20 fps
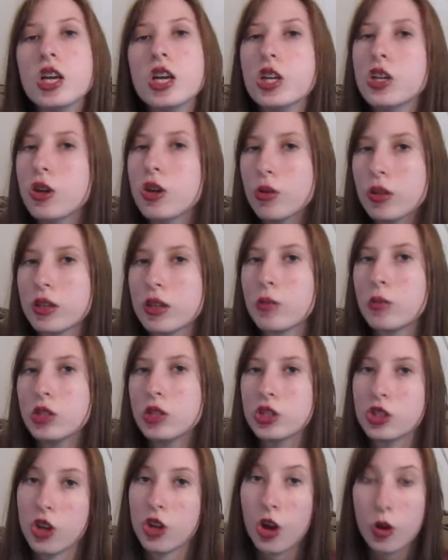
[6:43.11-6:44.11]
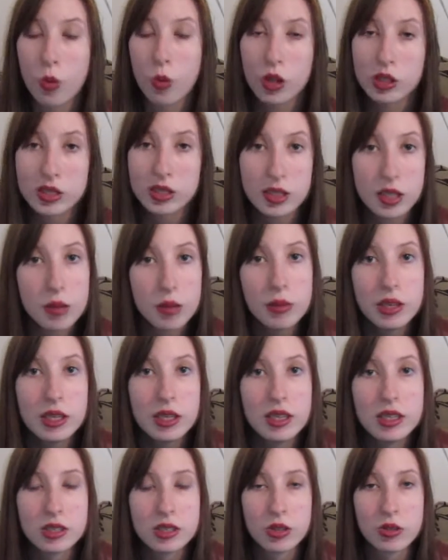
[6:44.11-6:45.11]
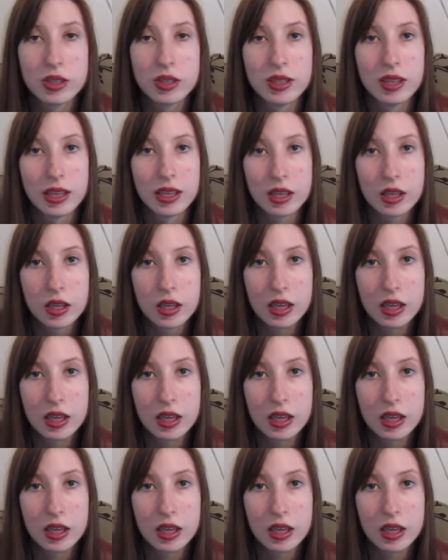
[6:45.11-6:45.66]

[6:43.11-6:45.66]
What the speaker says: You know, like when your dog wants to come in, and so they like